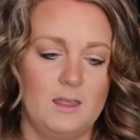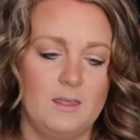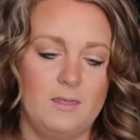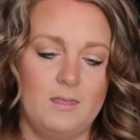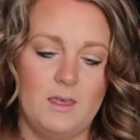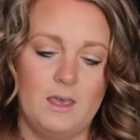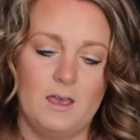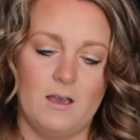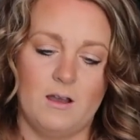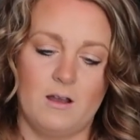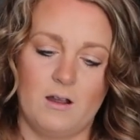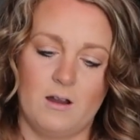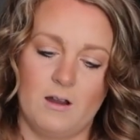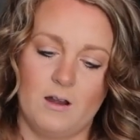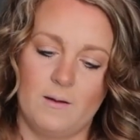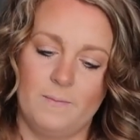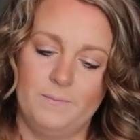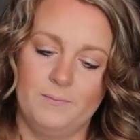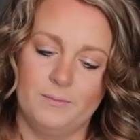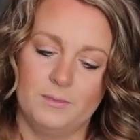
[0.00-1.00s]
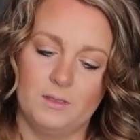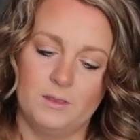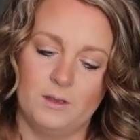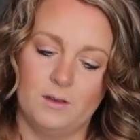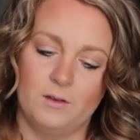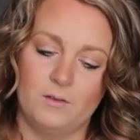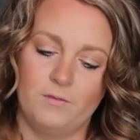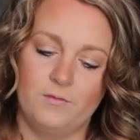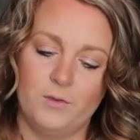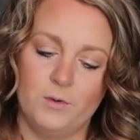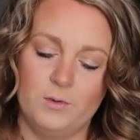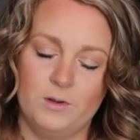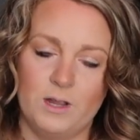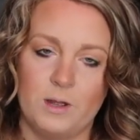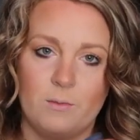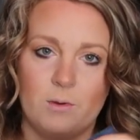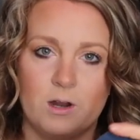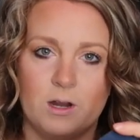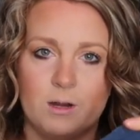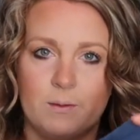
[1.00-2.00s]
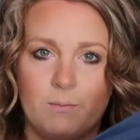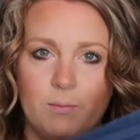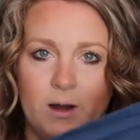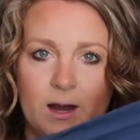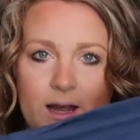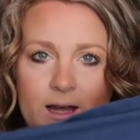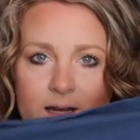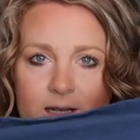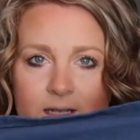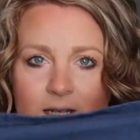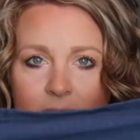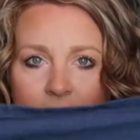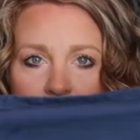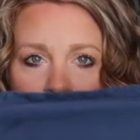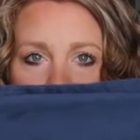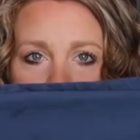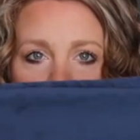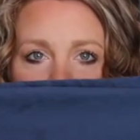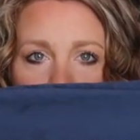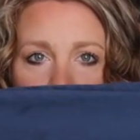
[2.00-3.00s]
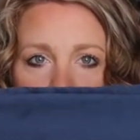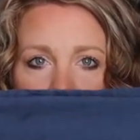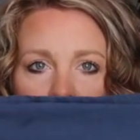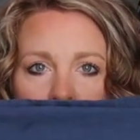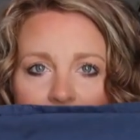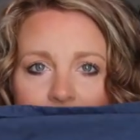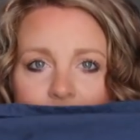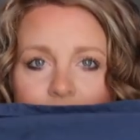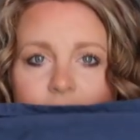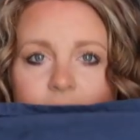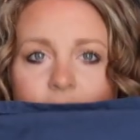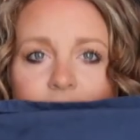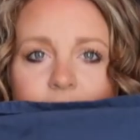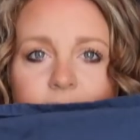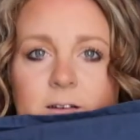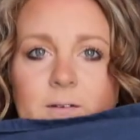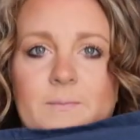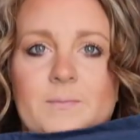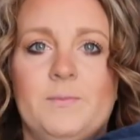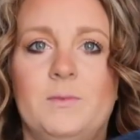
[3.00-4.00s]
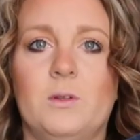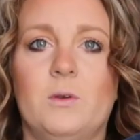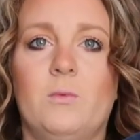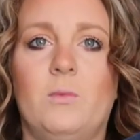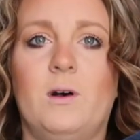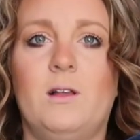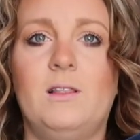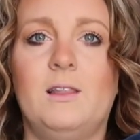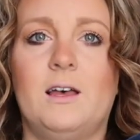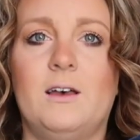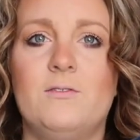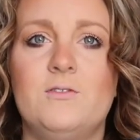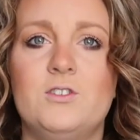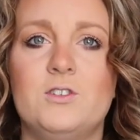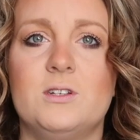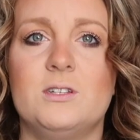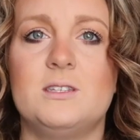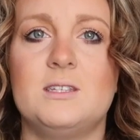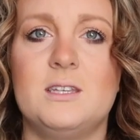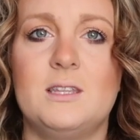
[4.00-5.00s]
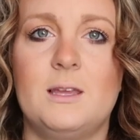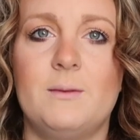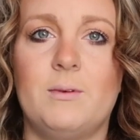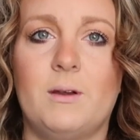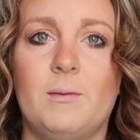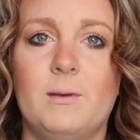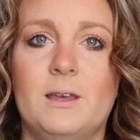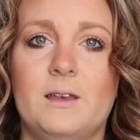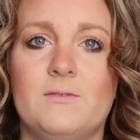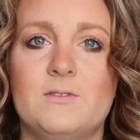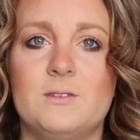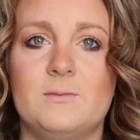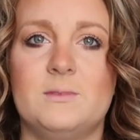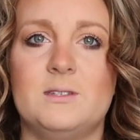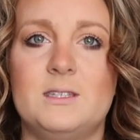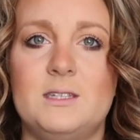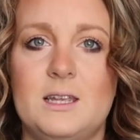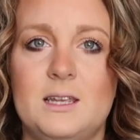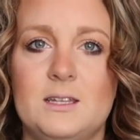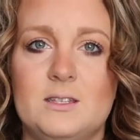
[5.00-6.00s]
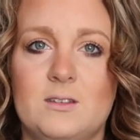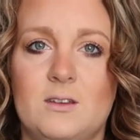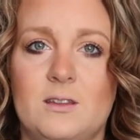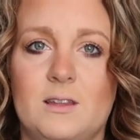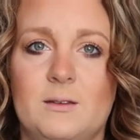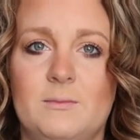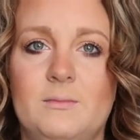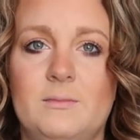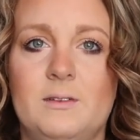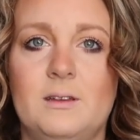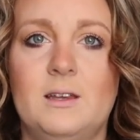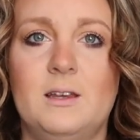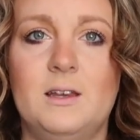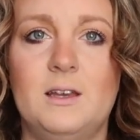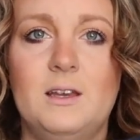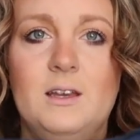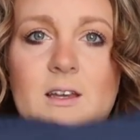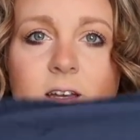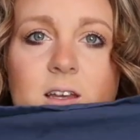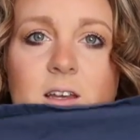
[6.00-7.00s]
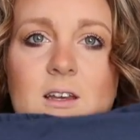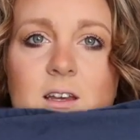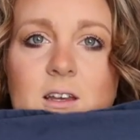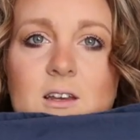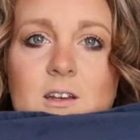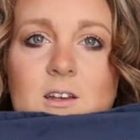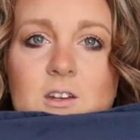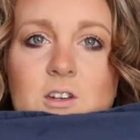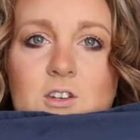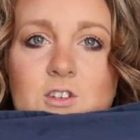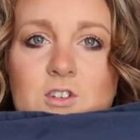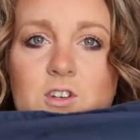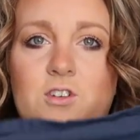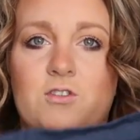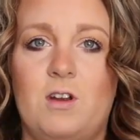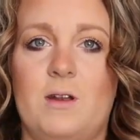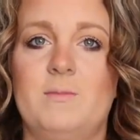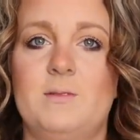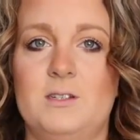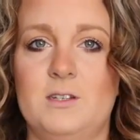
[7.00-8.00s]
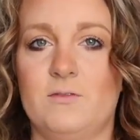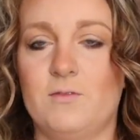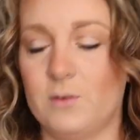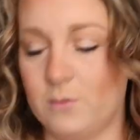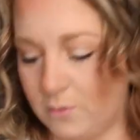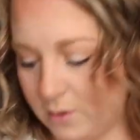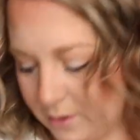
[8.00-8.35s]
They are the Food Network brand, but they're well loved. You can see they probably have some stains on them. Should have grabbed a different